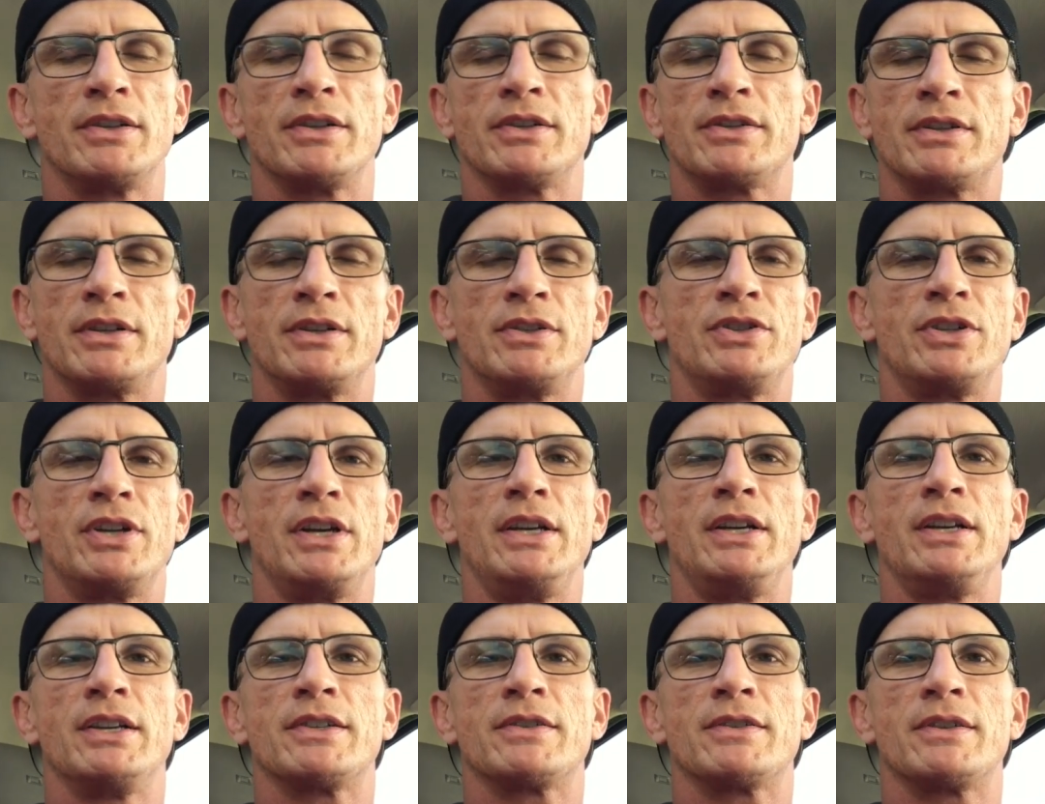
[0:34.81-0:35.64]
Just a
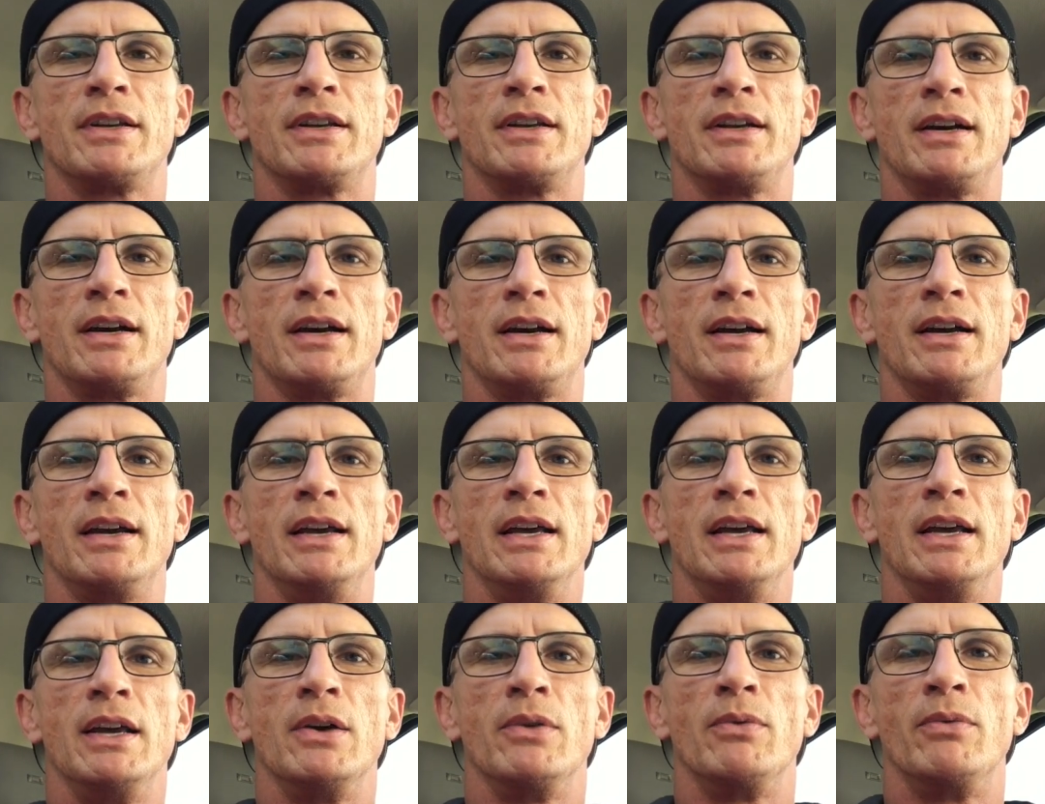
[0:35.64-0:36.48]
genius, and
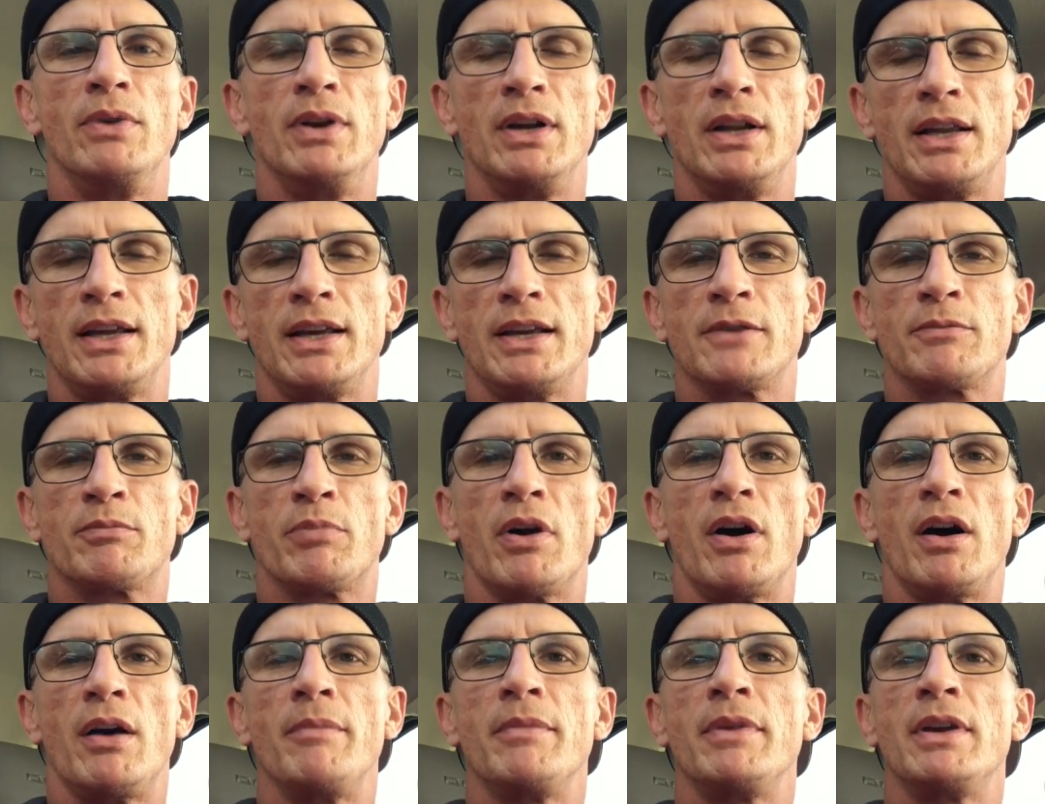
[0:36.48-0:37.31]
really has
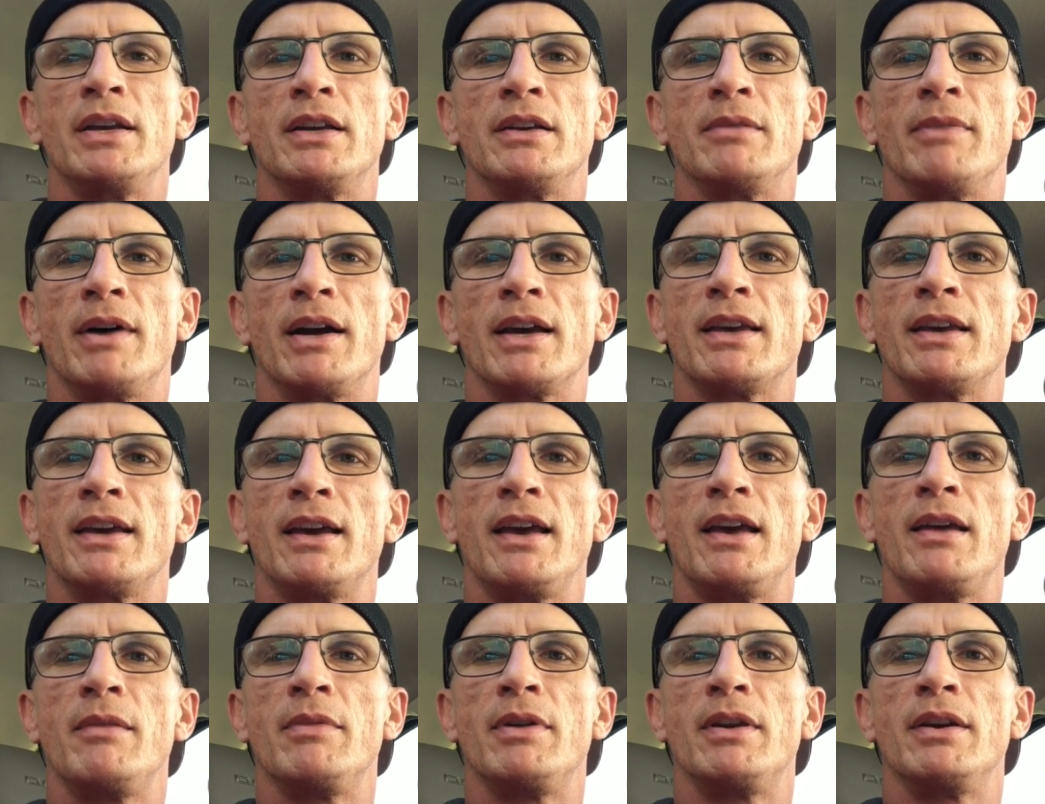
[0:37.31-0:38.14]
brought me into my
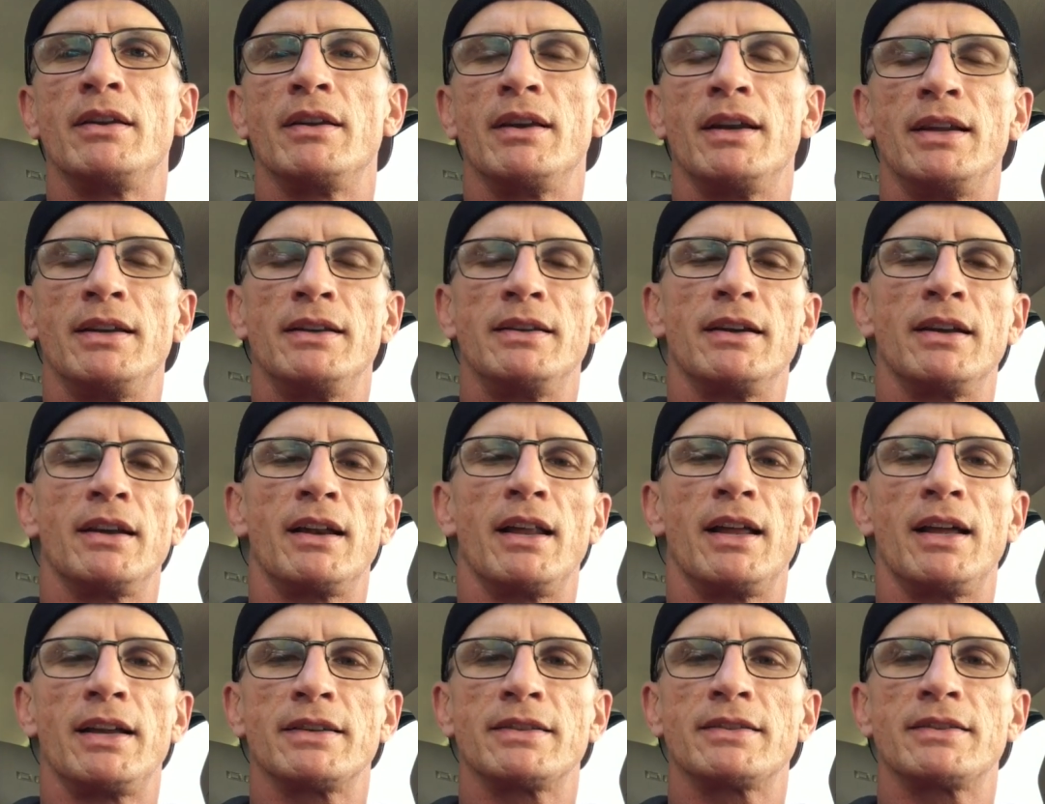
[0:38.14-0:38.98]
game and done a
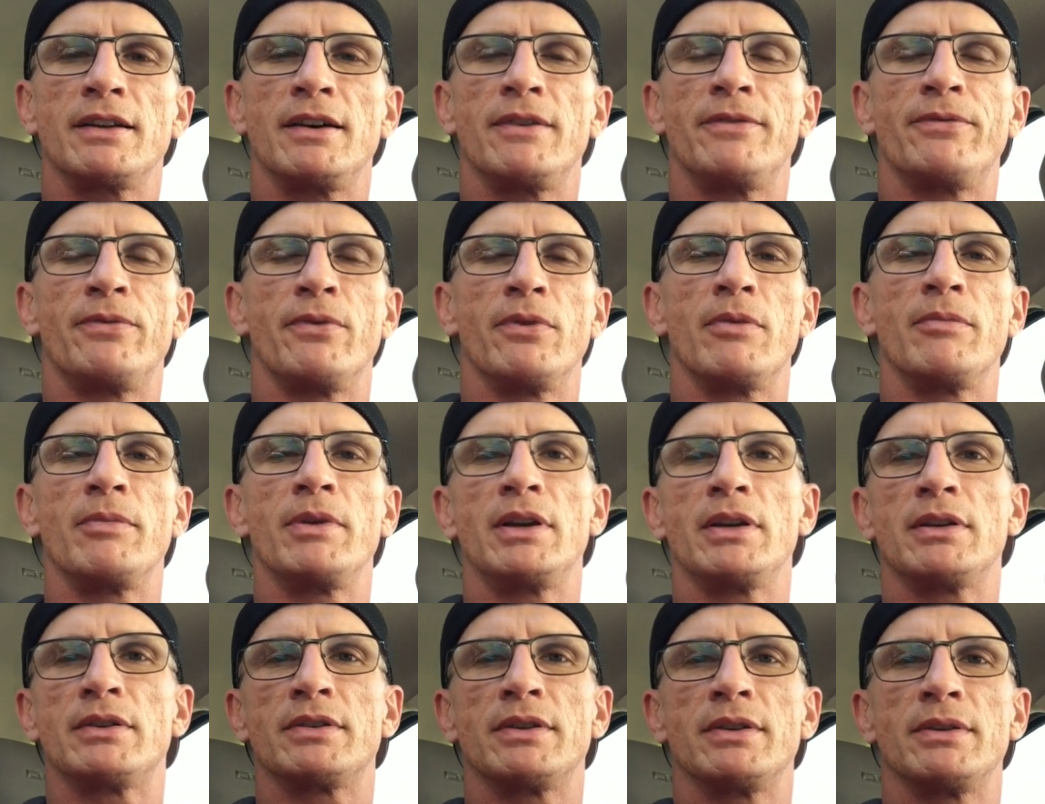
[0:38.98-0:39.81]
lot of stuff for
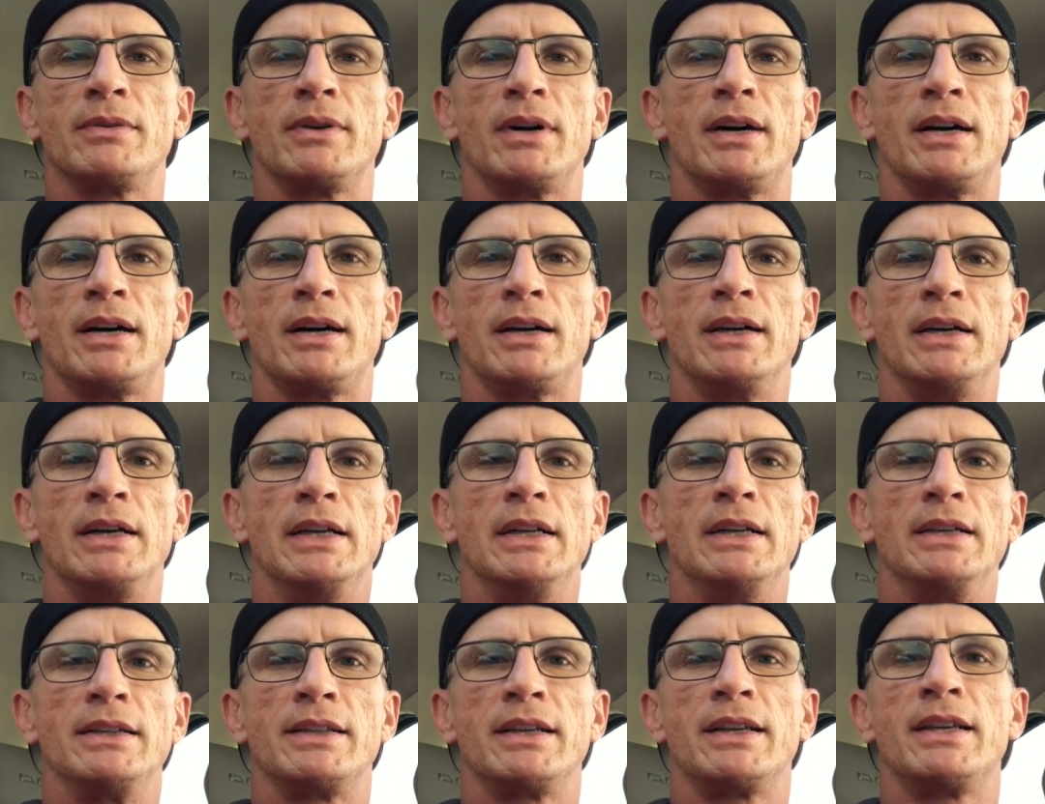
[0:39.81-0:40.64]
me to
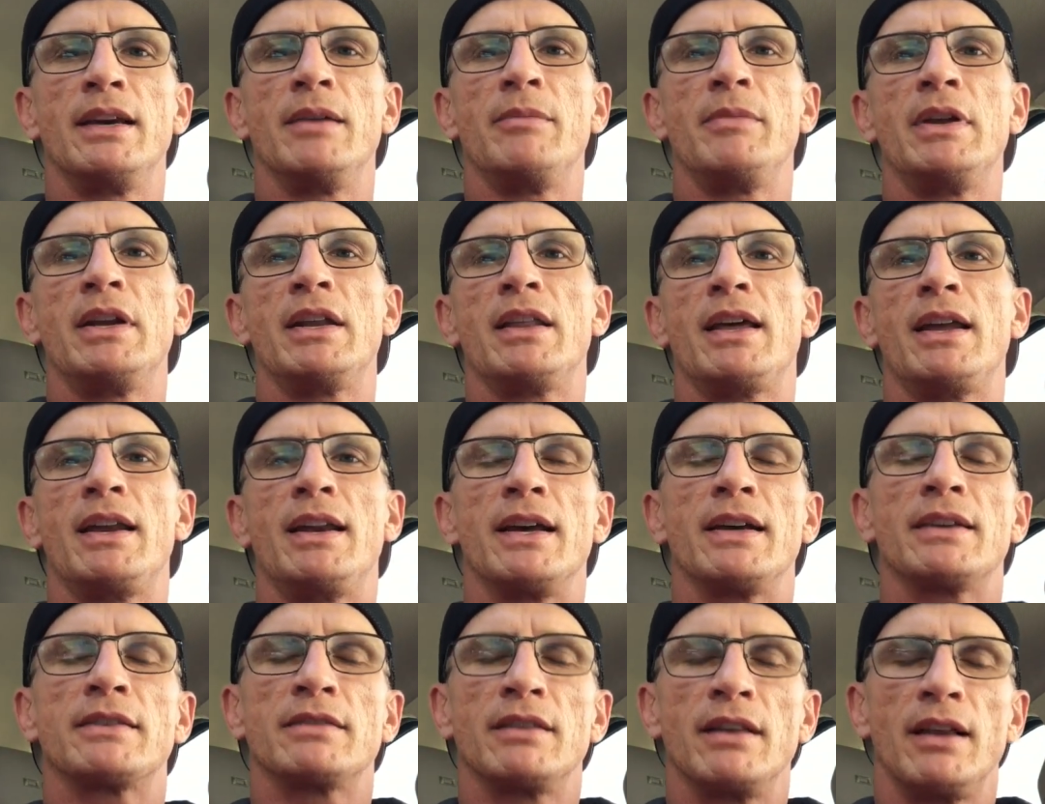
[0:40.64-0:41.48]
get me to that
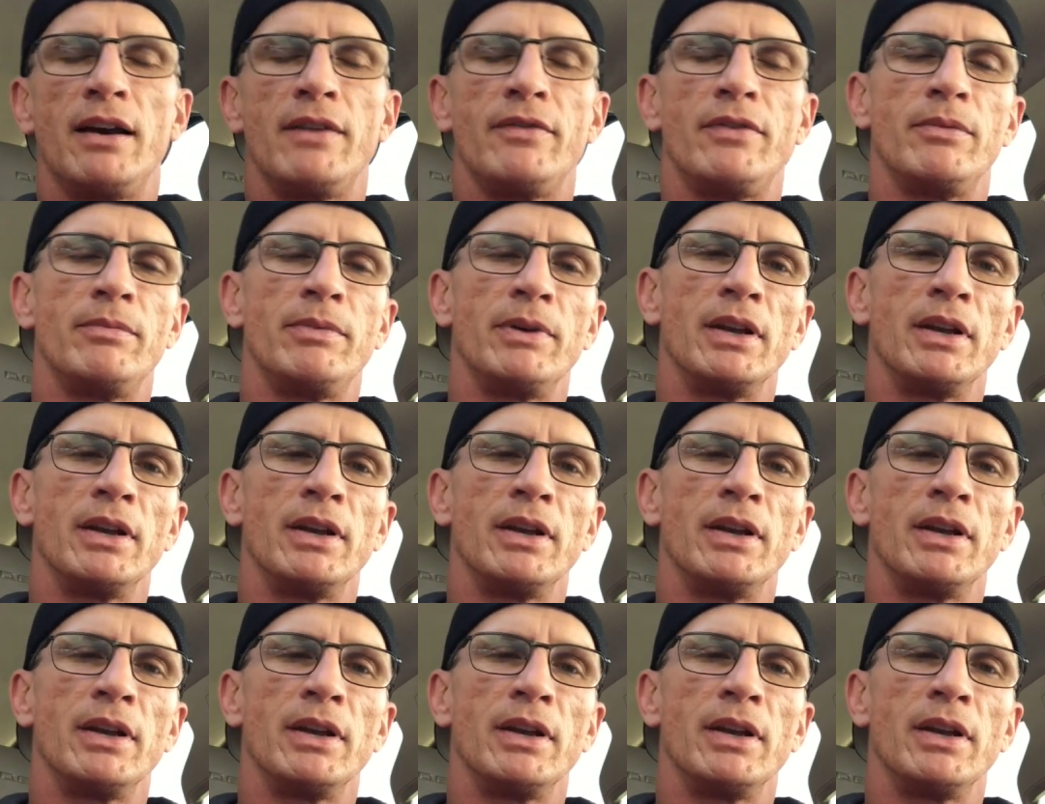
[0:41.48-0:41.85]
next level.